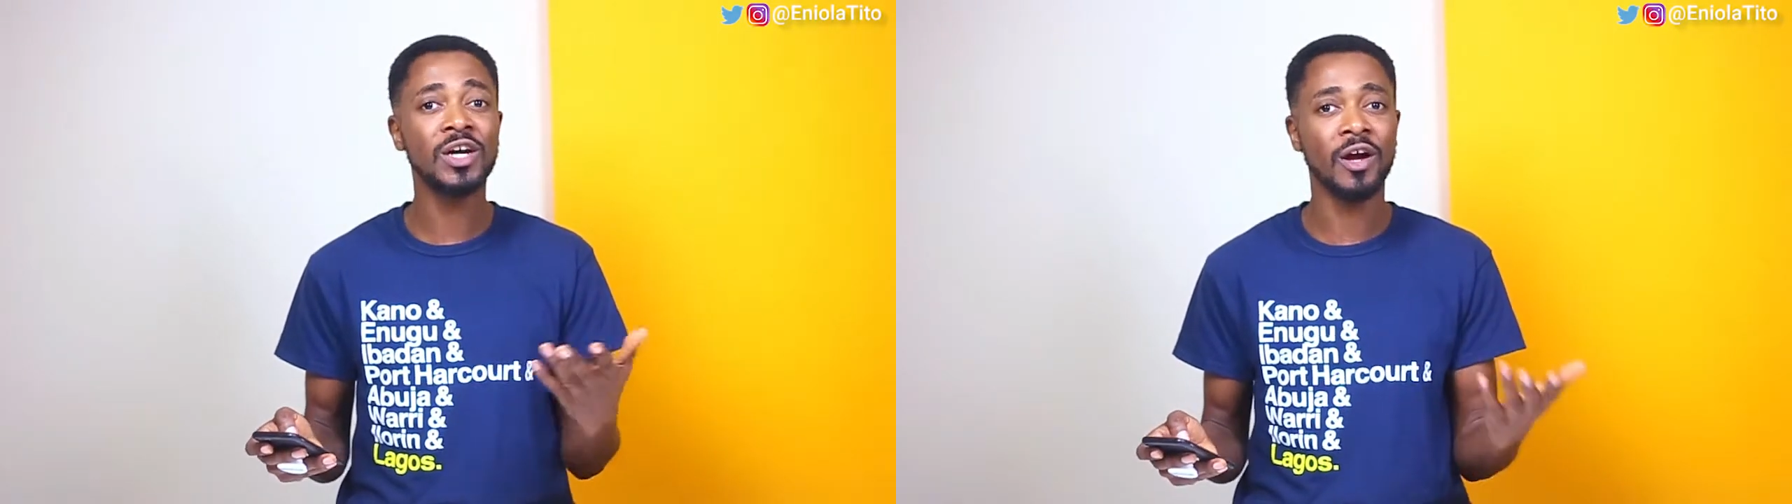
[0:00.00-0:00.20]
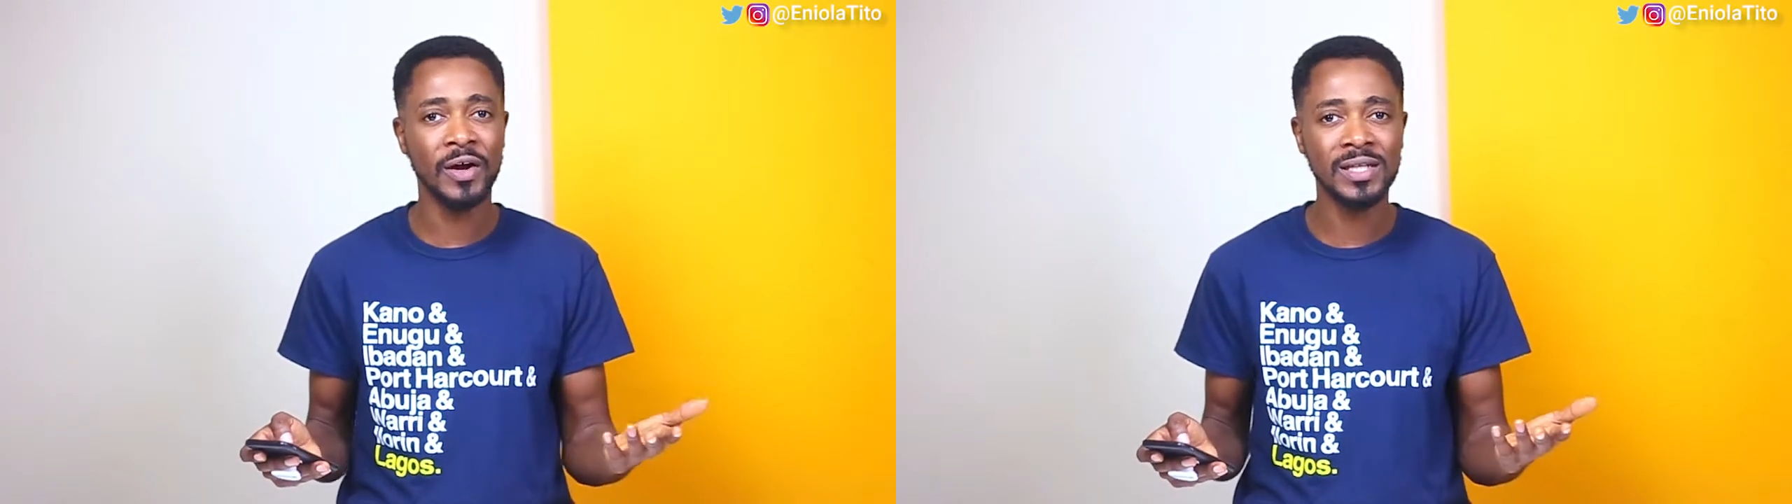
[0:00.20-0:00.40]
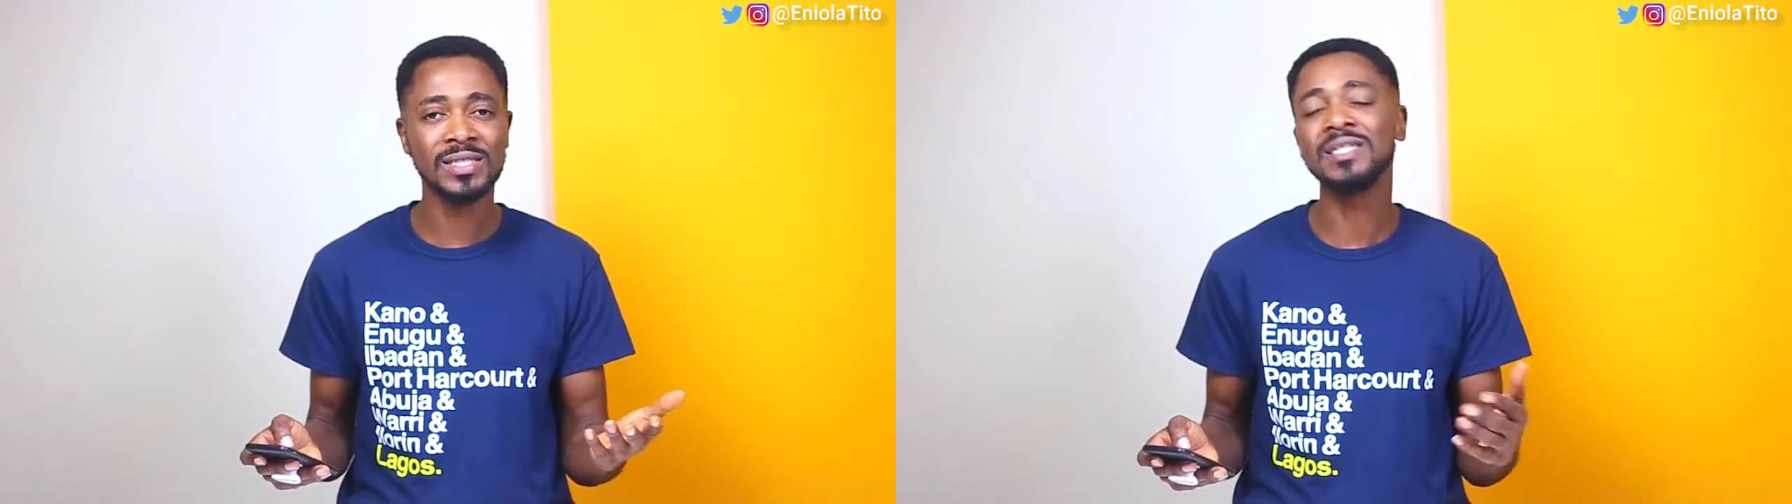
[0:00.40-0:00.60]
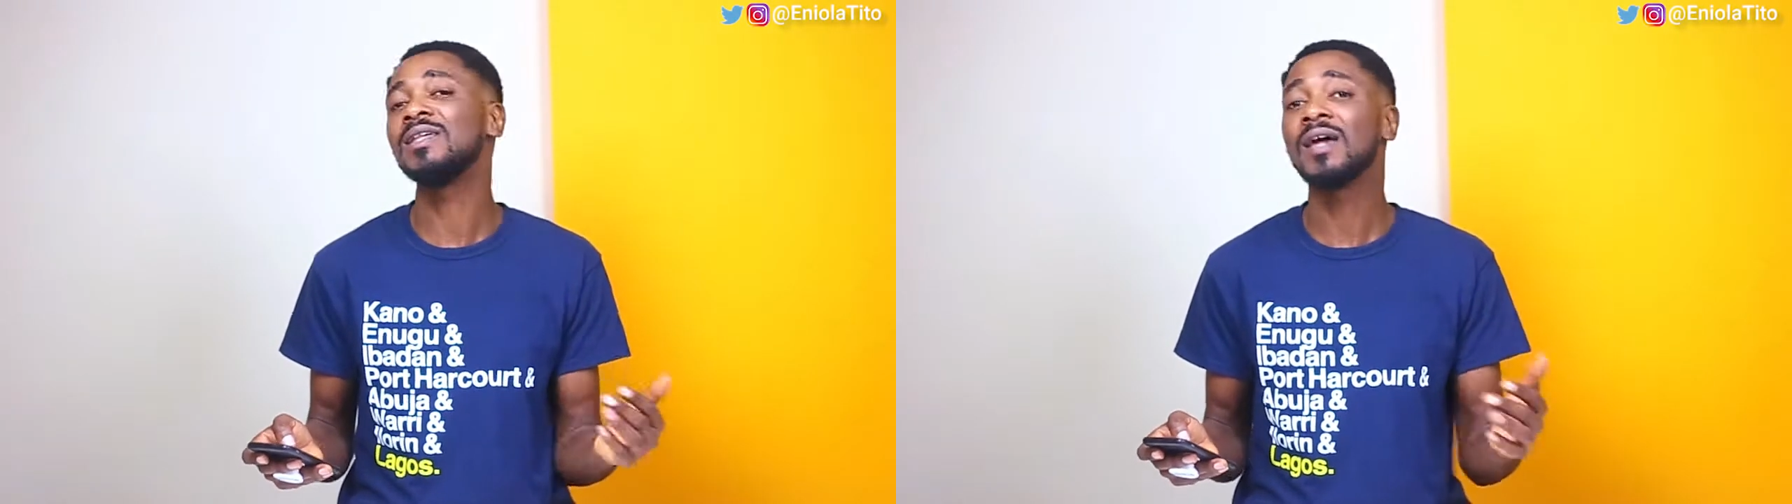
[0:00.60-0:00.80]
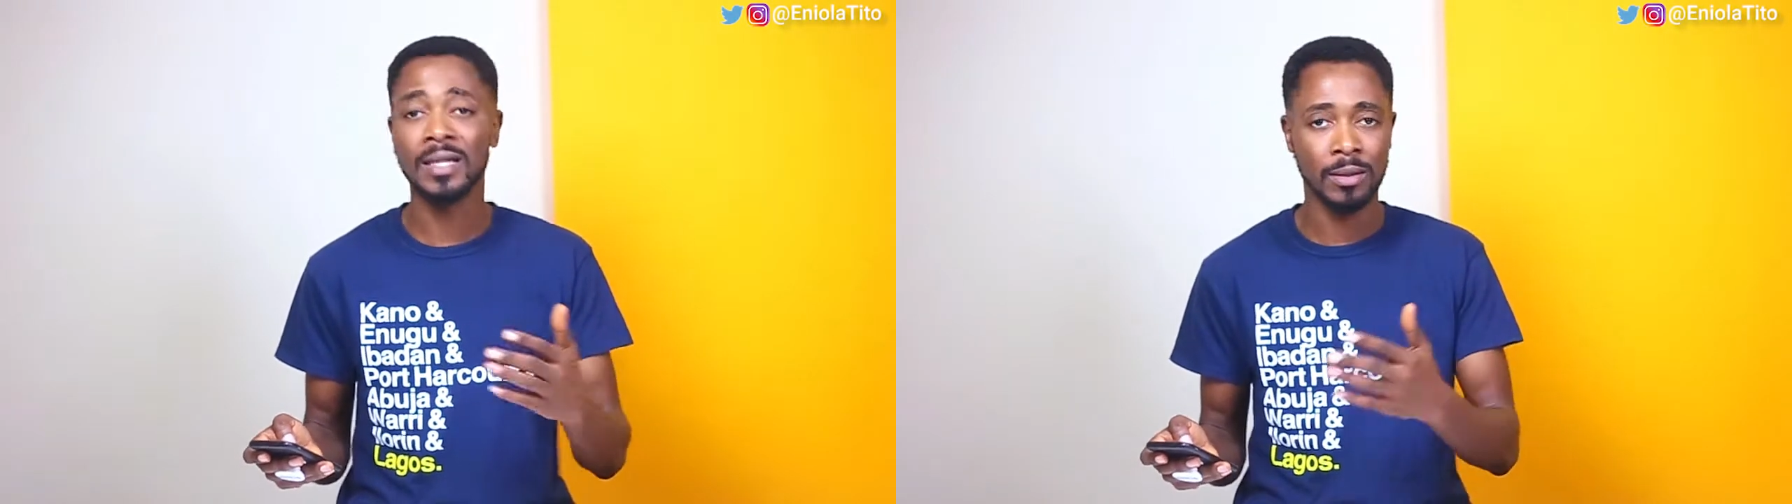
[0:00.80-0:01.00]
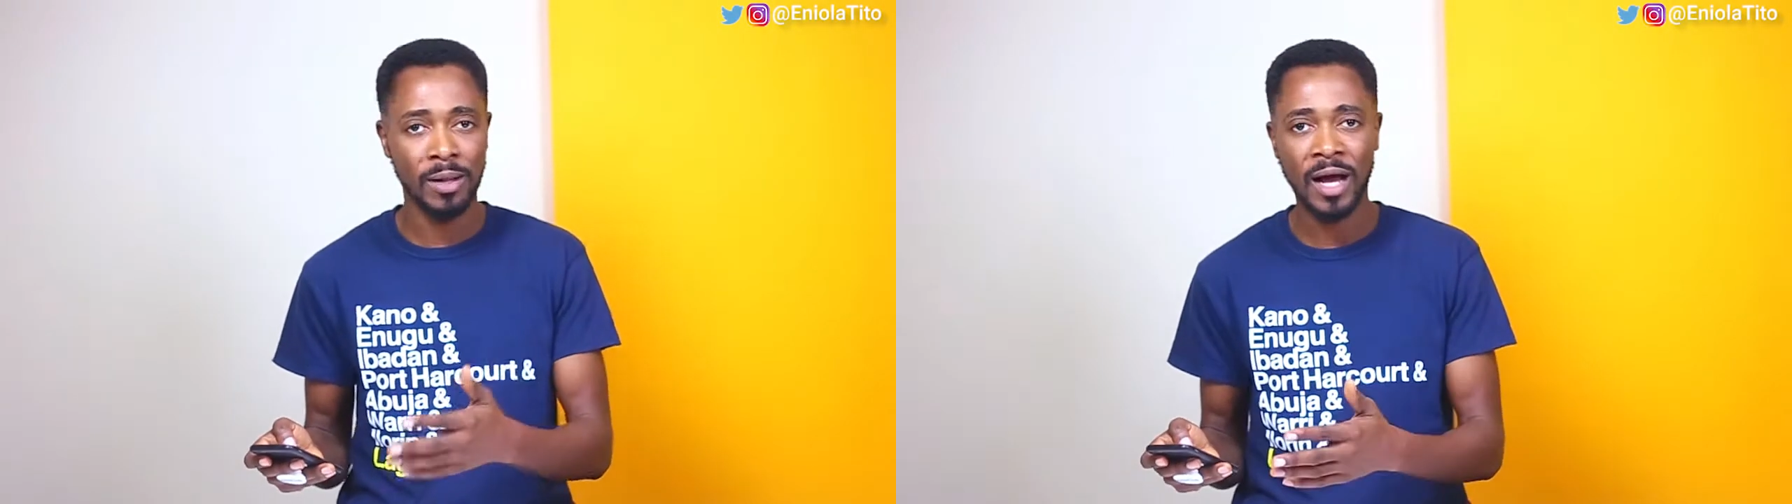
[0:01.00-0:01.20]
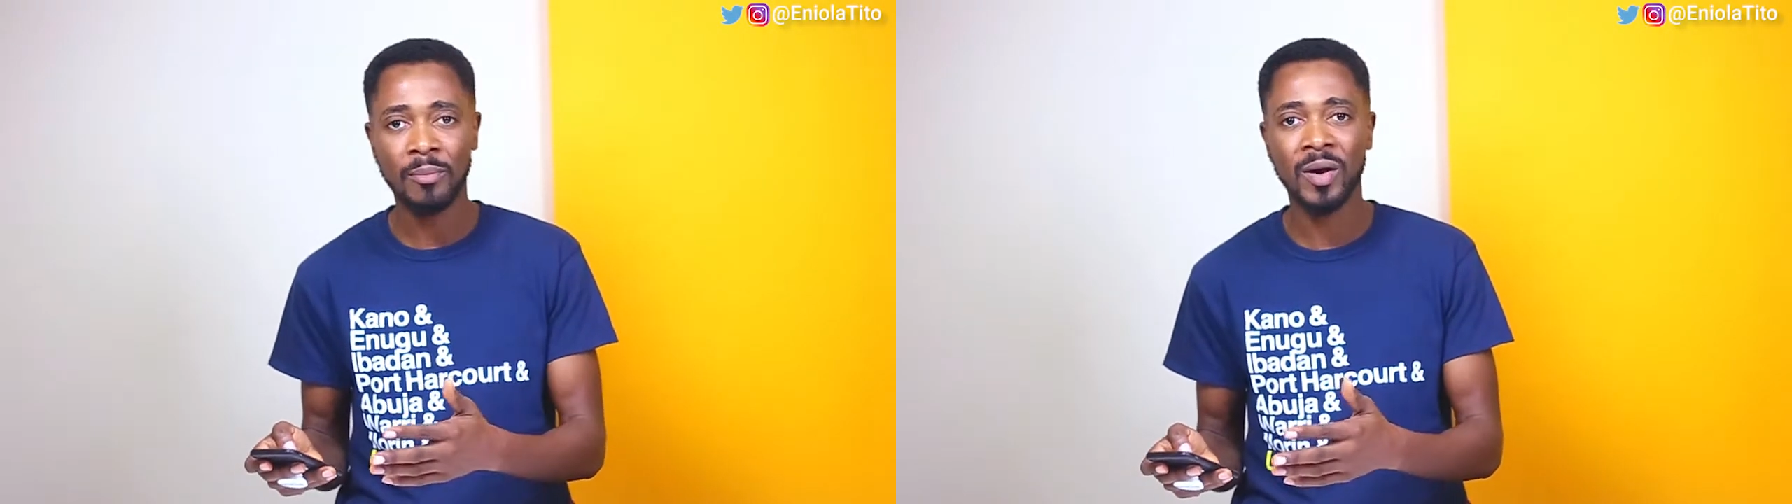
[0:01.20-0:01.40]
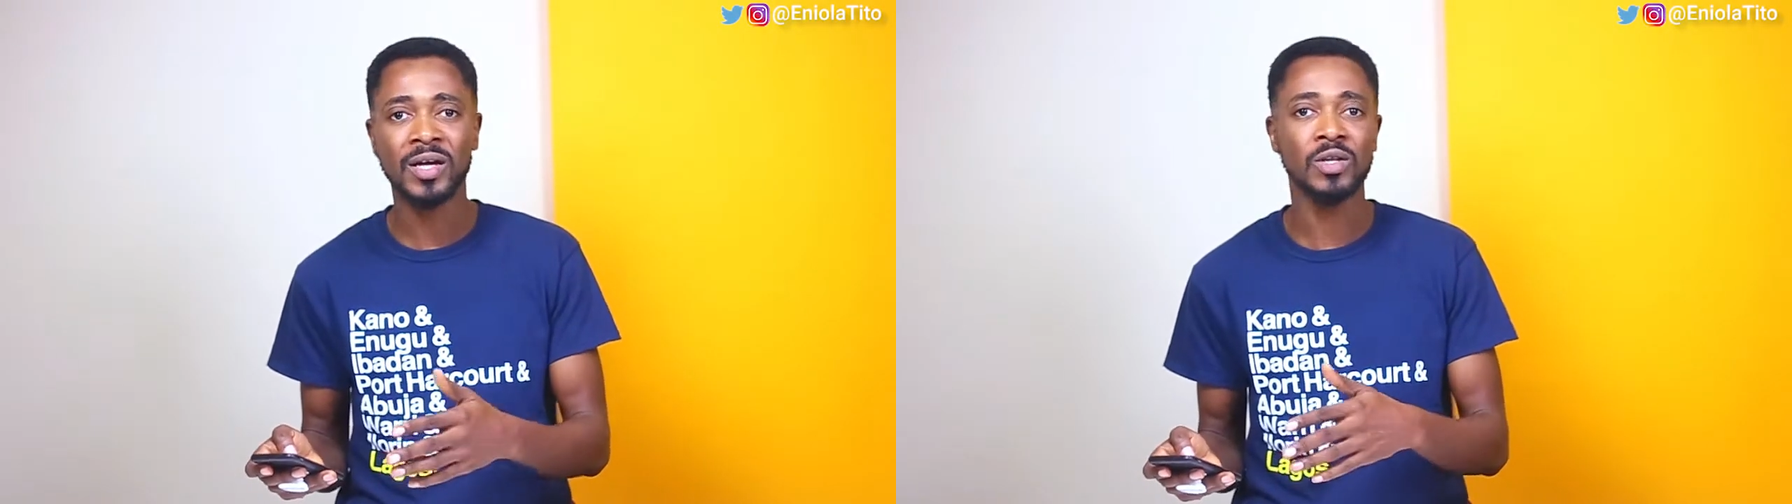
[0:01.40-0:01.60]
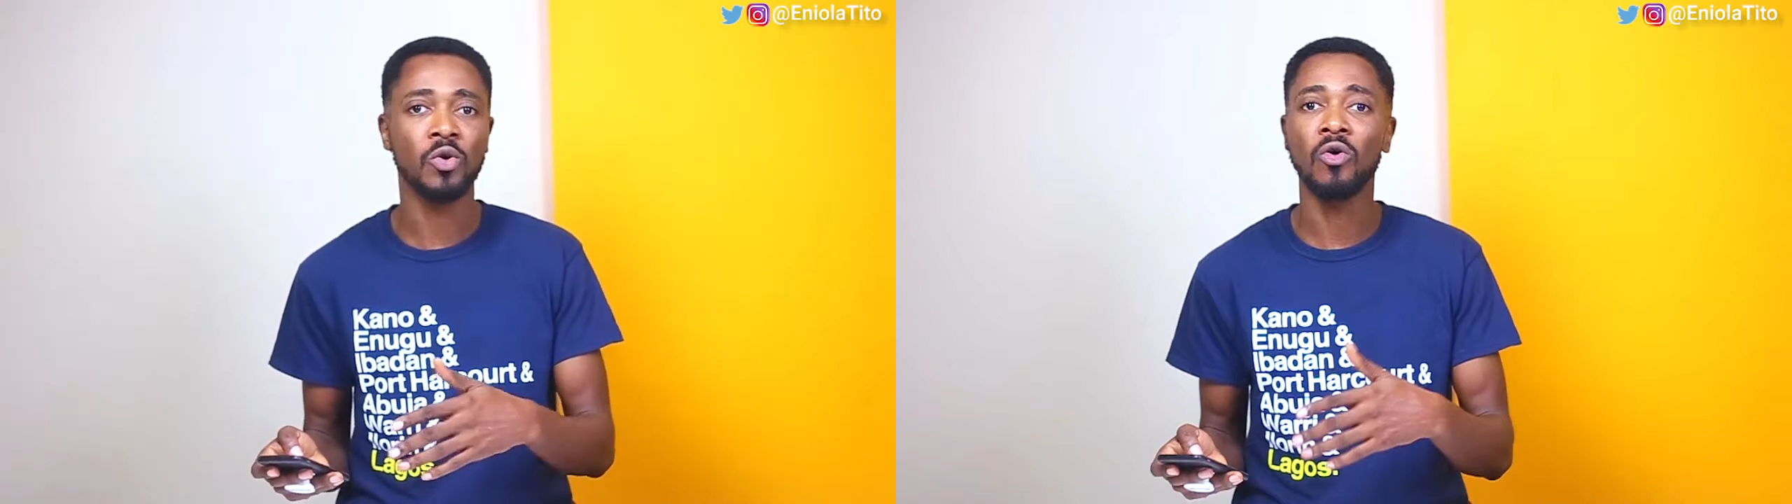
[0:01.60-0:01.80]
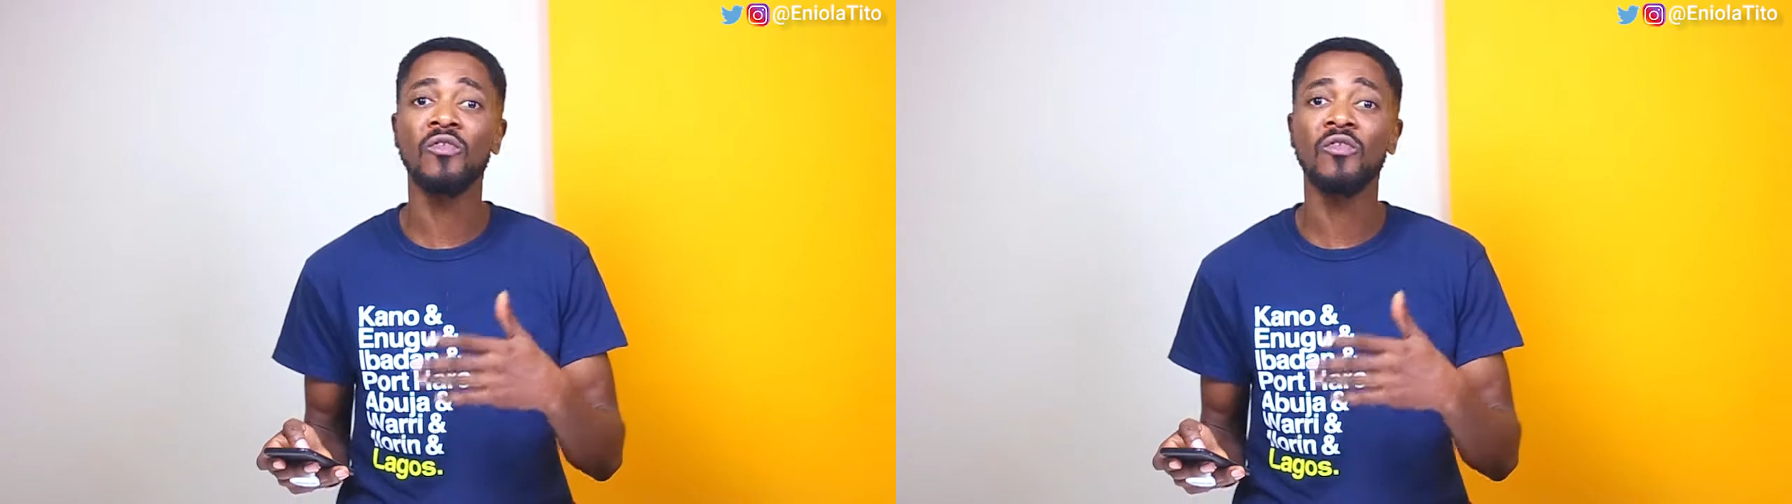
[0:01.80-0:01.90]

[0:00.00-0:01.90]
currency either at the black market or